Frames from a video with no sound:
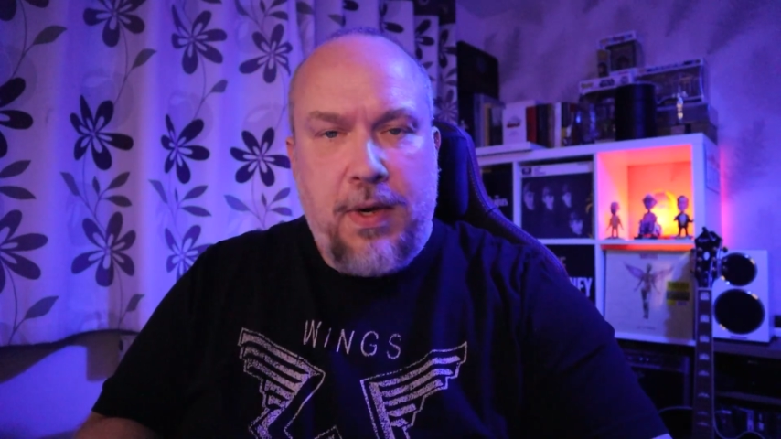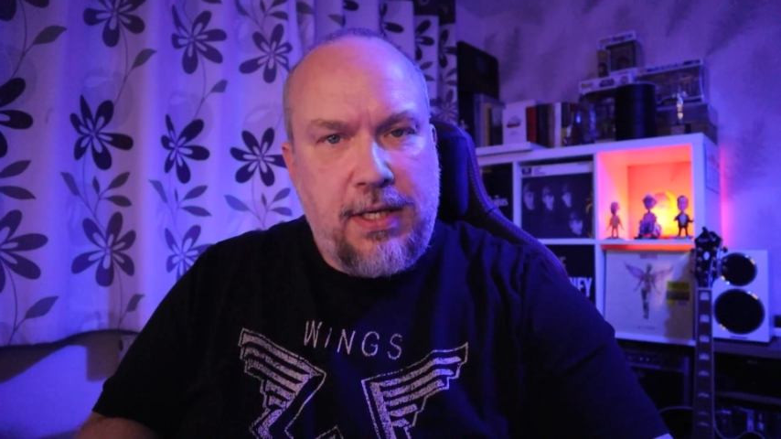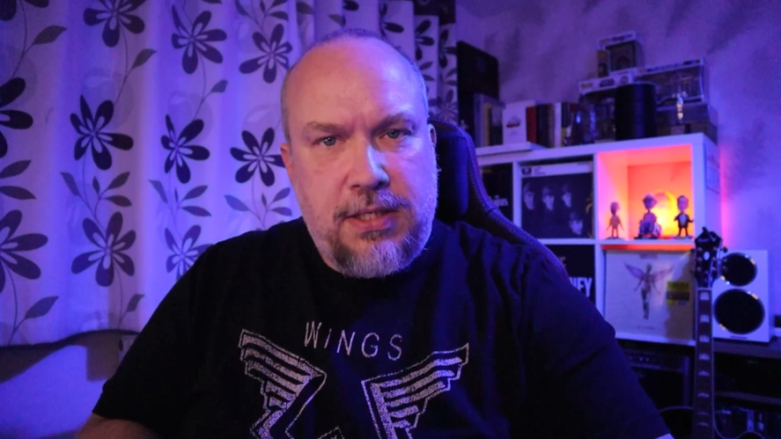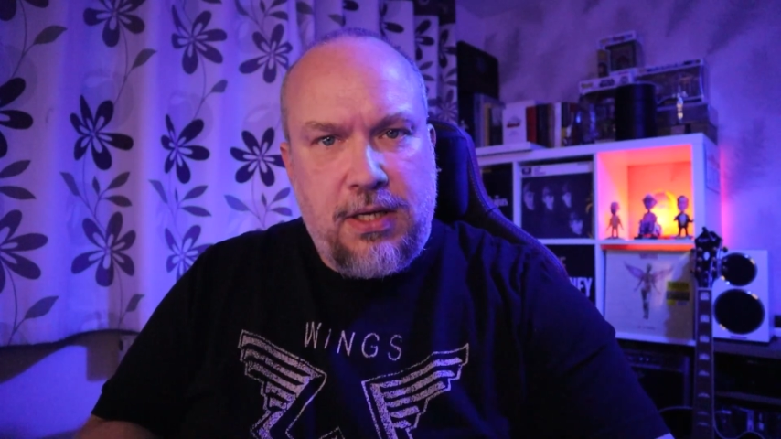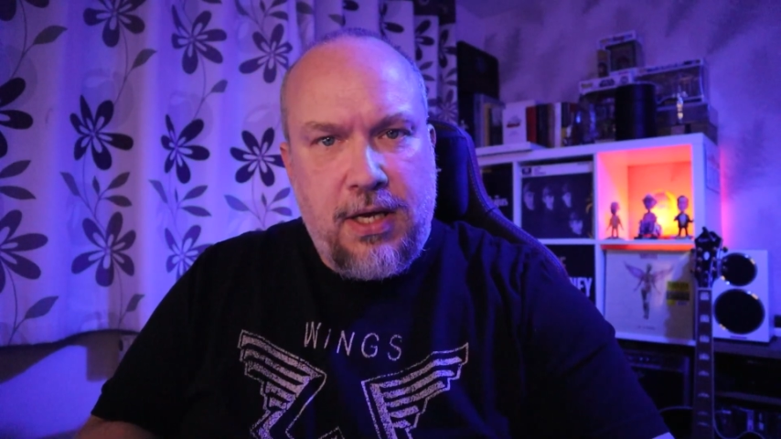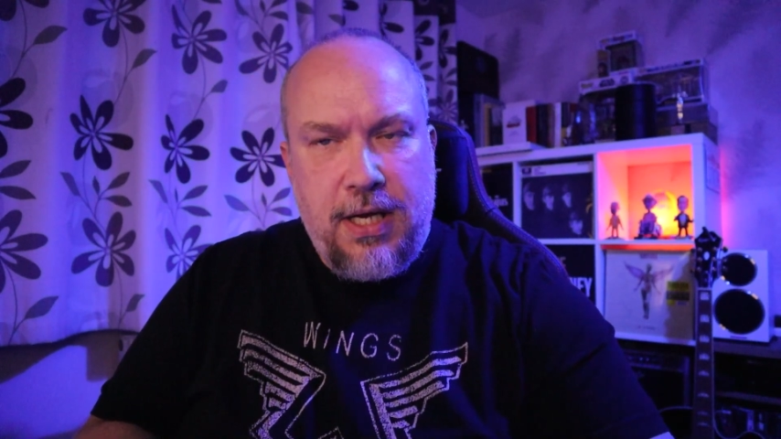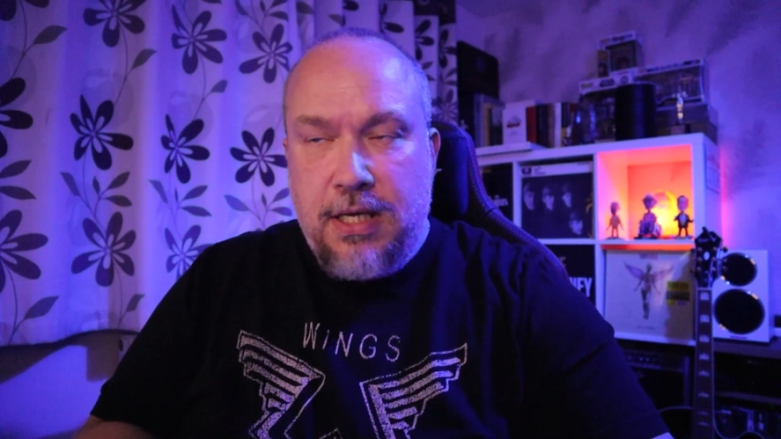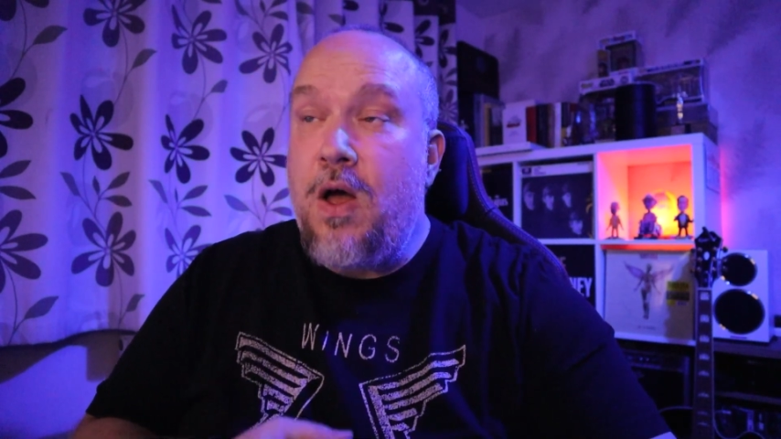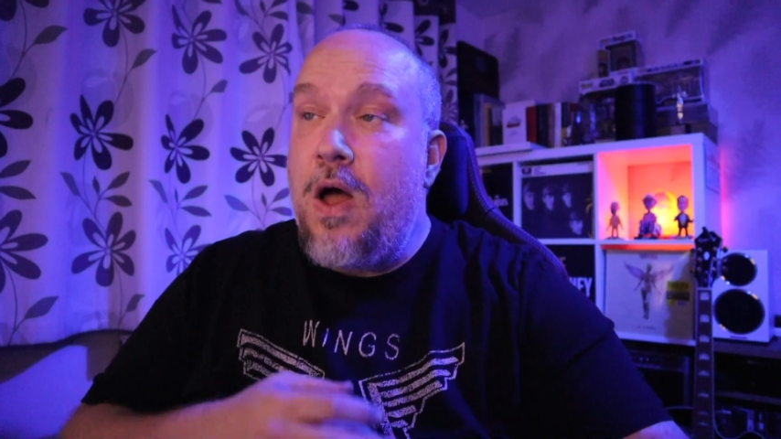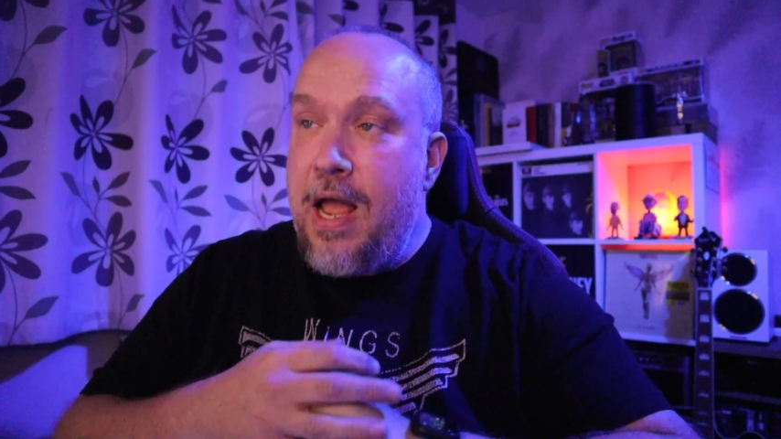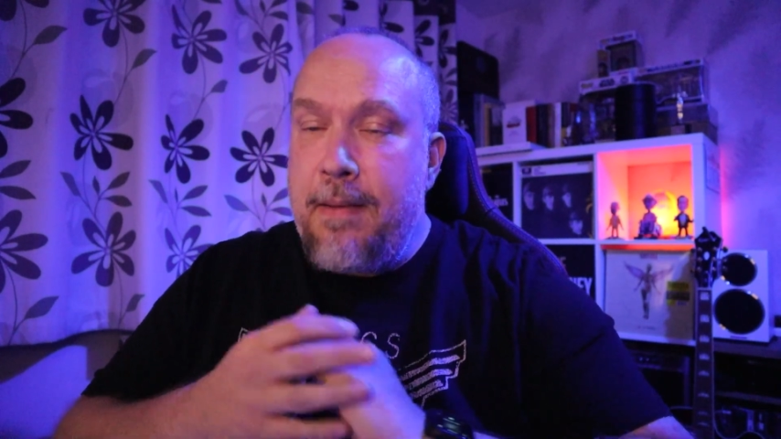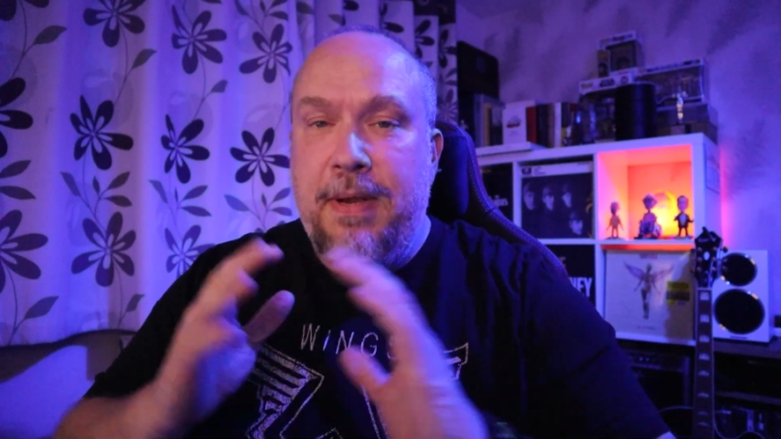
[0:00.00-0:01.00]
excited?
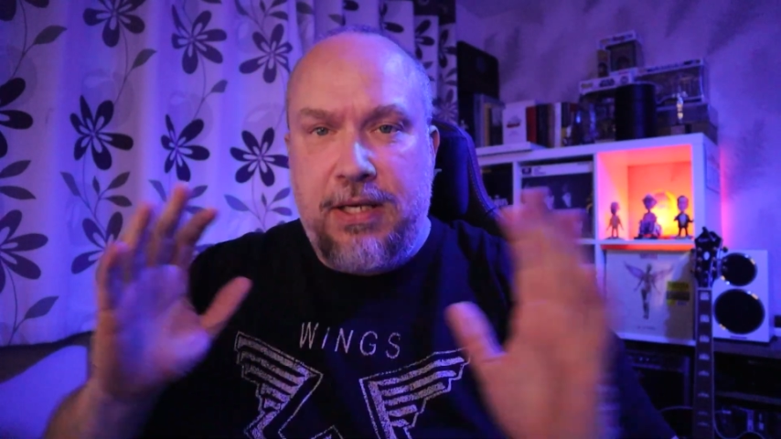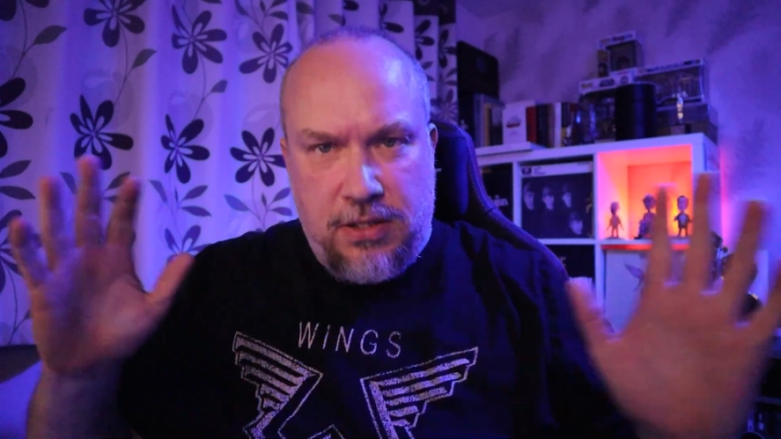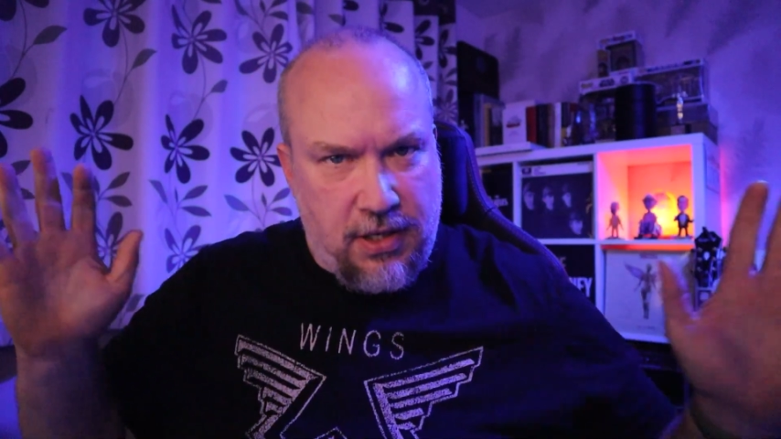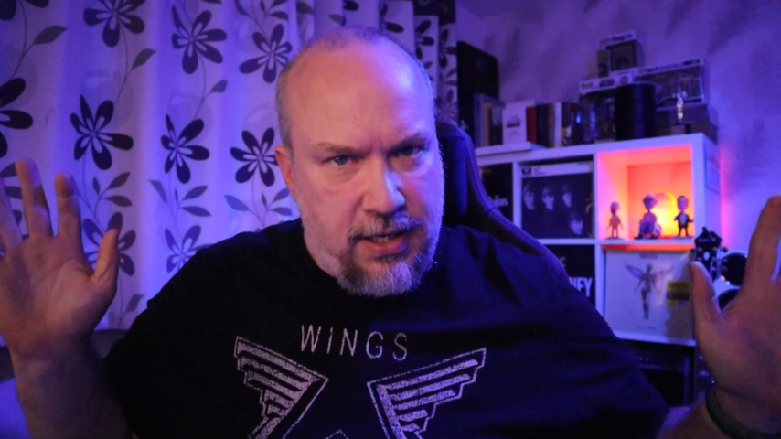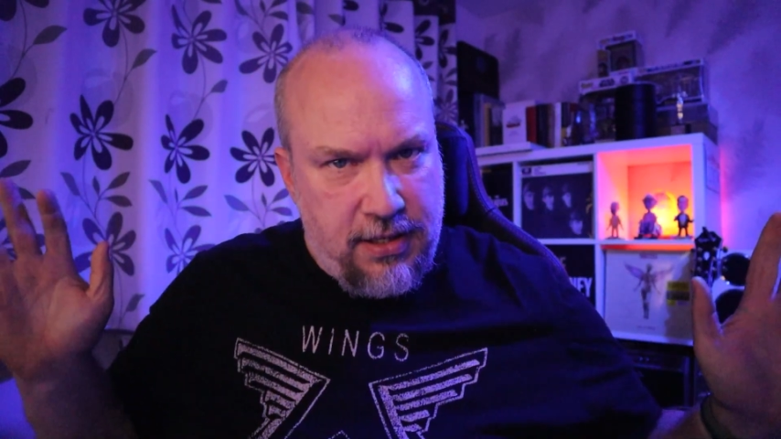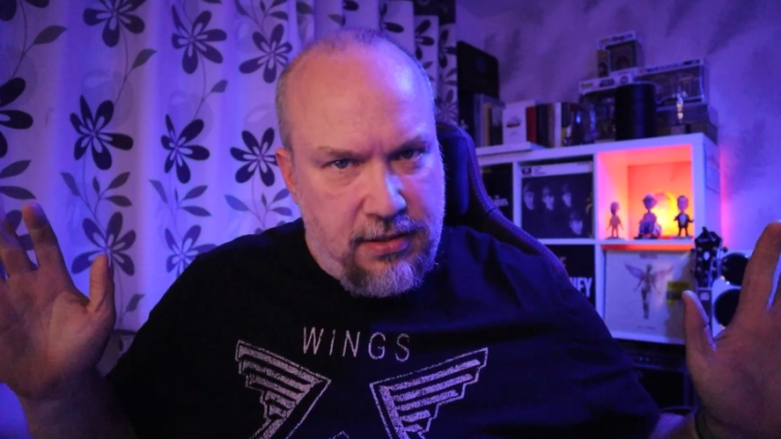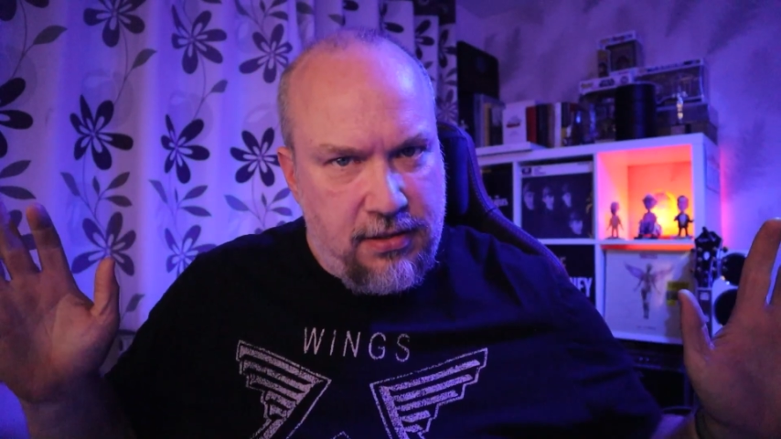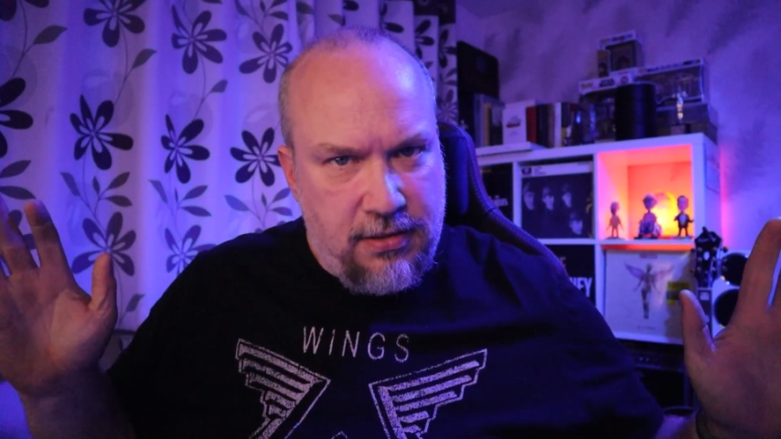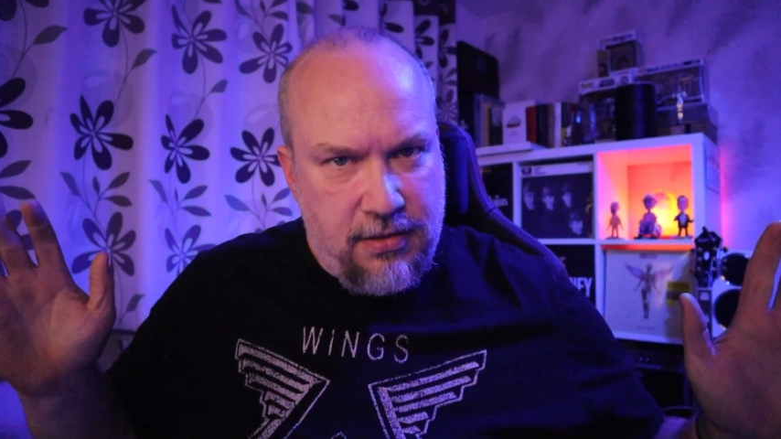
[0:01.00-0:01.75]
I am excited.